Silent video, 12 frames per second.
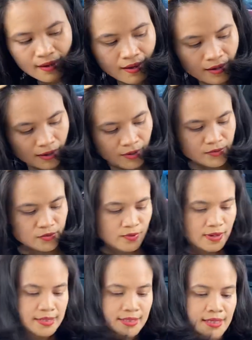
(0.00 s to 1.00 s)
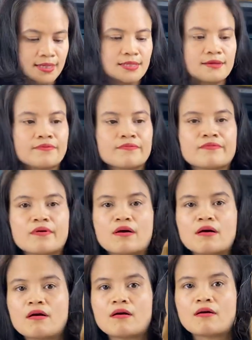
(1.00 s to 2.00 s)
and closure like this
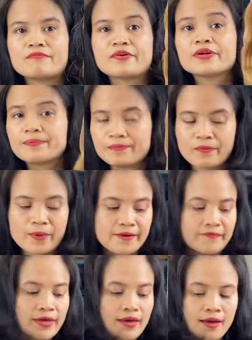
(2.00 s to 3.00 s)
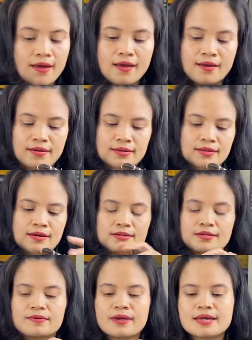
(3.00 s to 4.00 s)
for for the wavy yeah
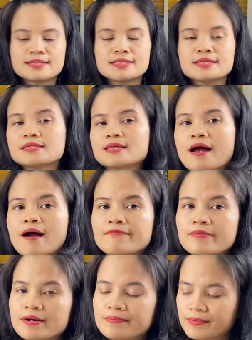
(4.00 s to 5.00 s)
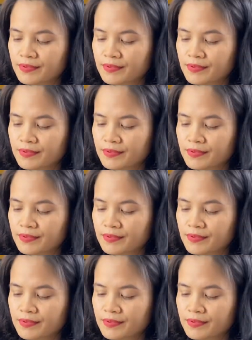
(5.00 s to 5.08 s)
you can see they are available